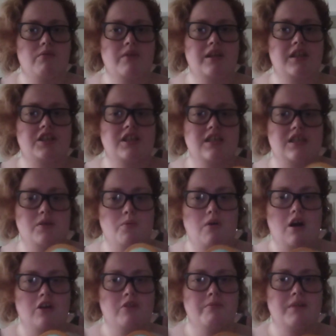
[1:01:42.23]
which is the
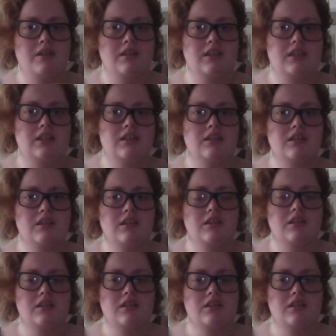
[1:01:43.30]
watermelon